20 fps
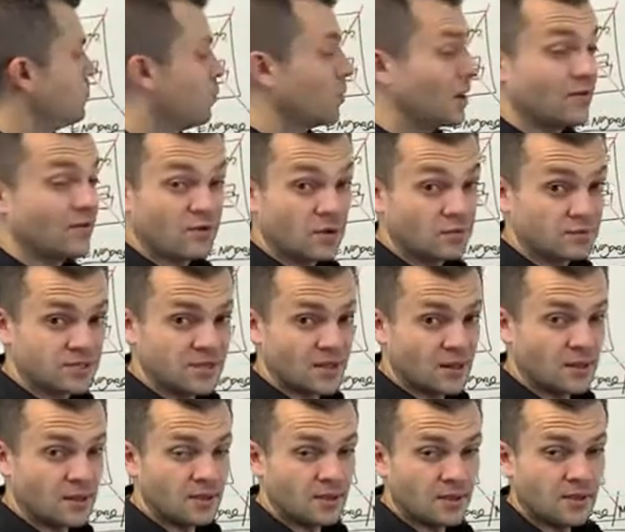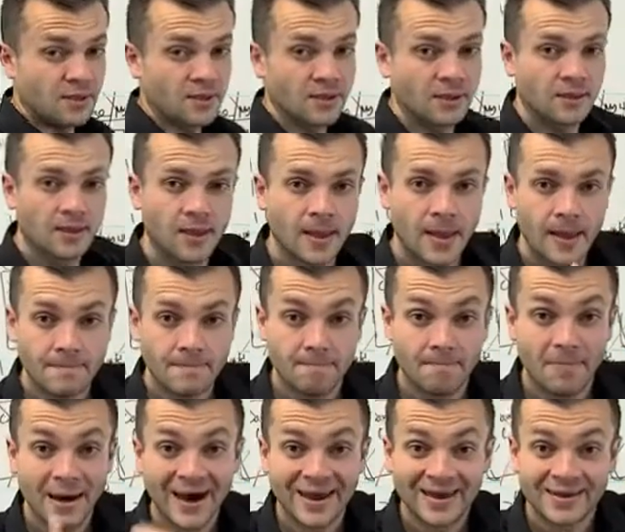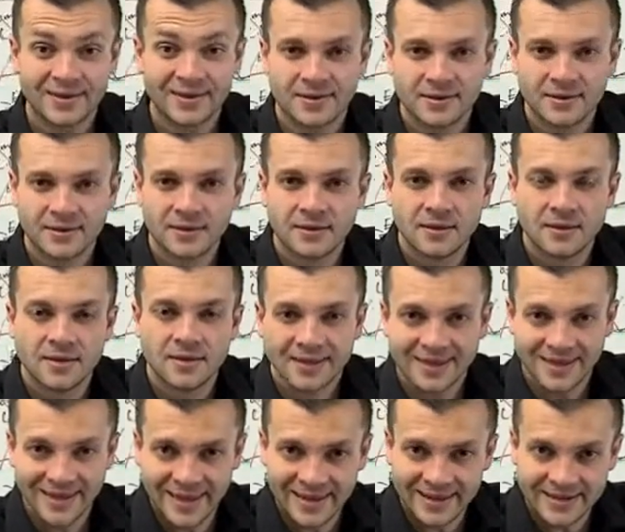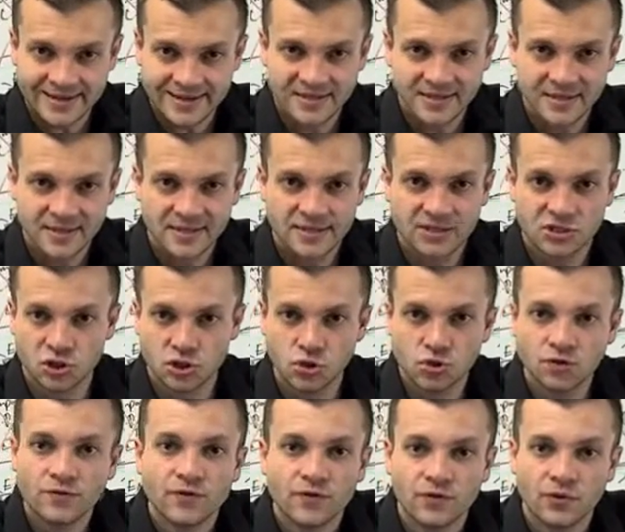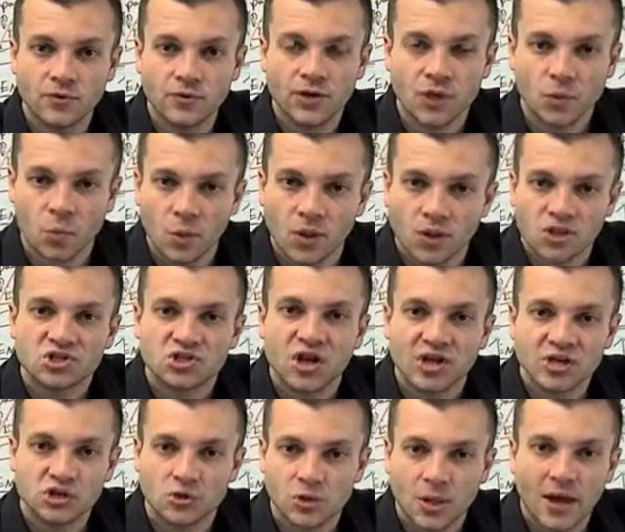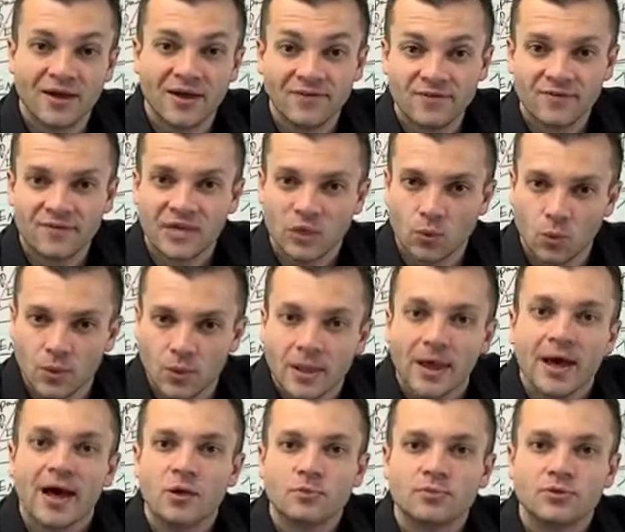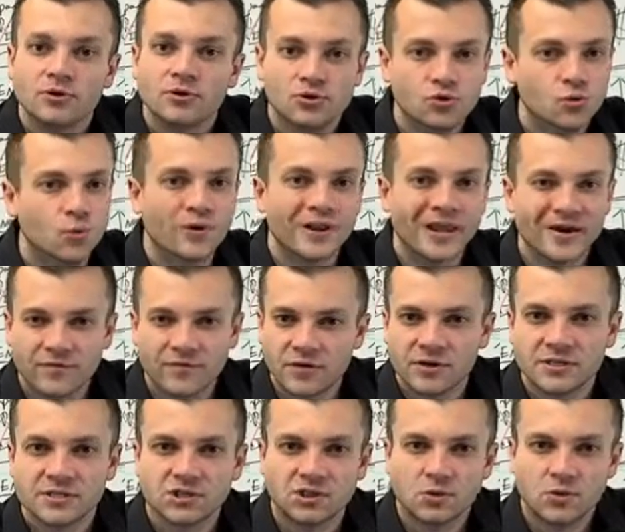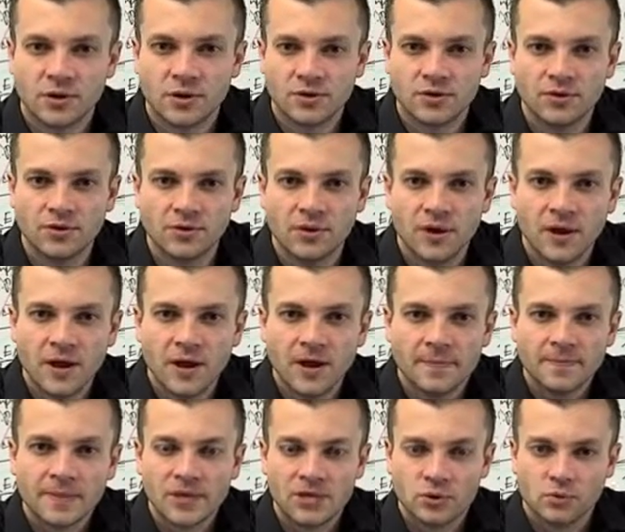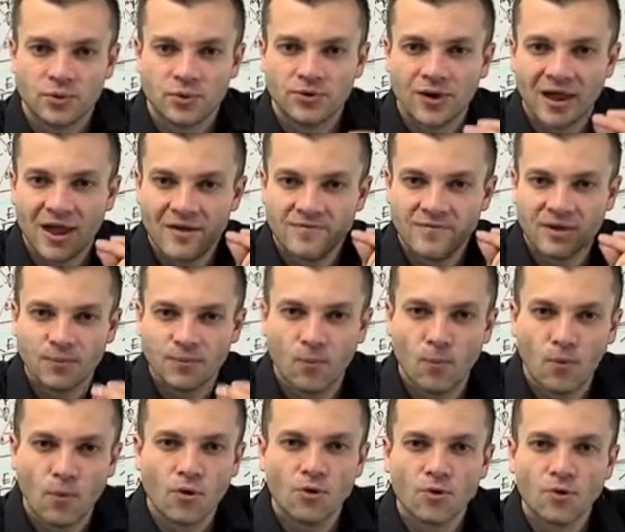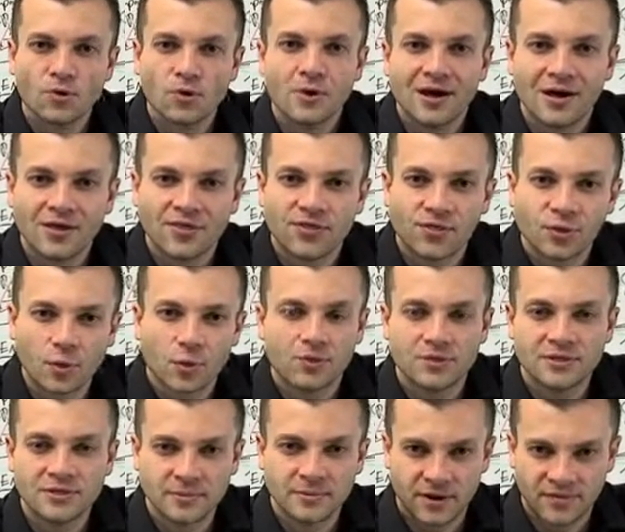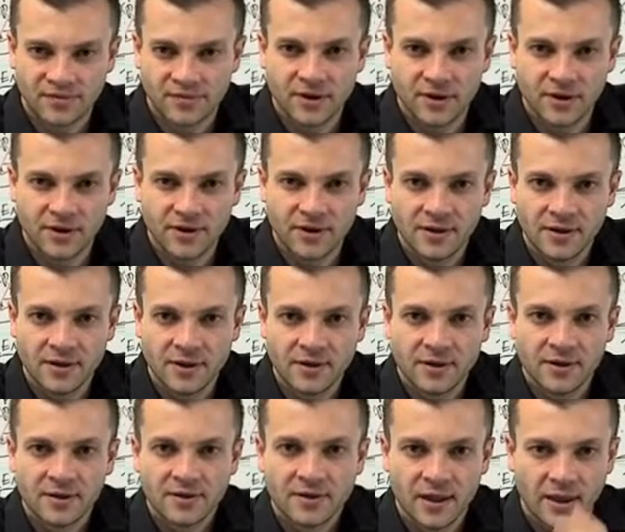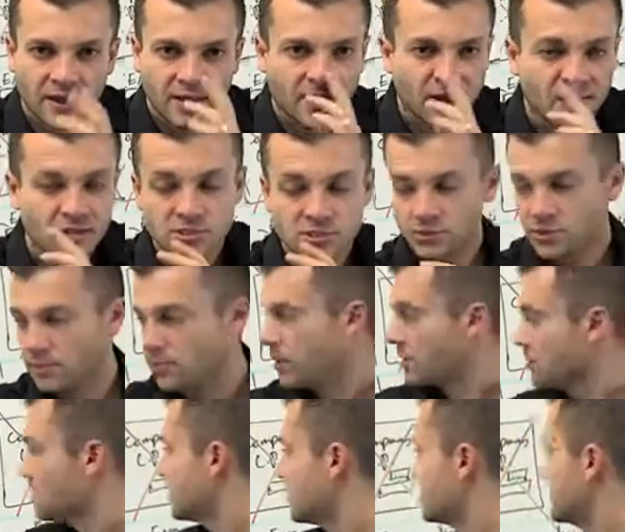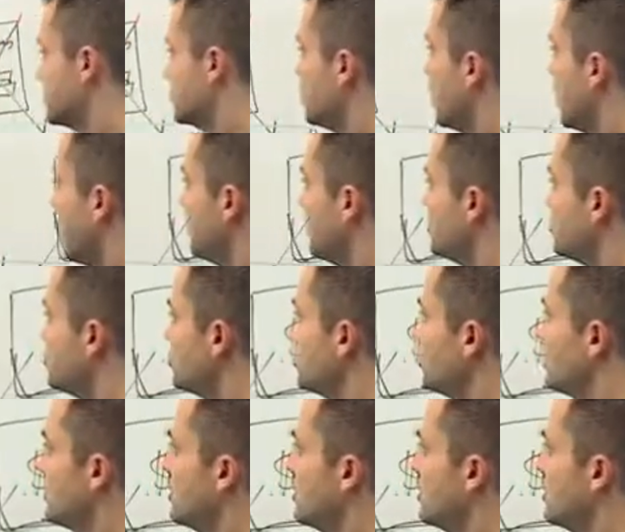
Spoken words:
whatever I'm selling, buy it, get it. It's good for you. It will change your life. It will help you do whatever it is that you want to do. Is when you have that moral authority, my friend. Okay? So the model doesn't change.